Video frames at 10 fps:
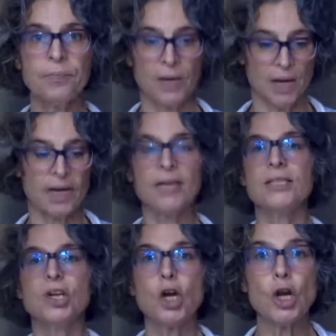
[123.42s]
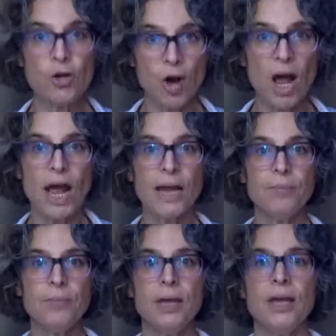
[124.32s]
it is a crime,
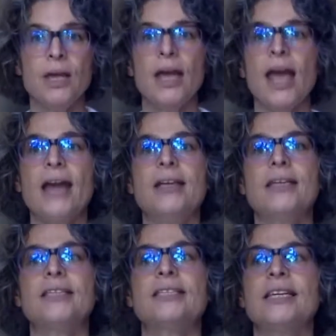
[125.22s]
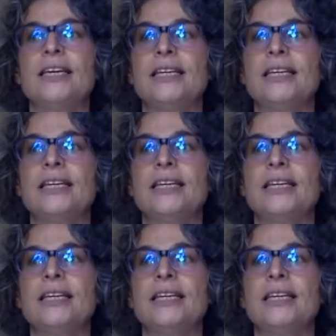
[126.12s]
and it is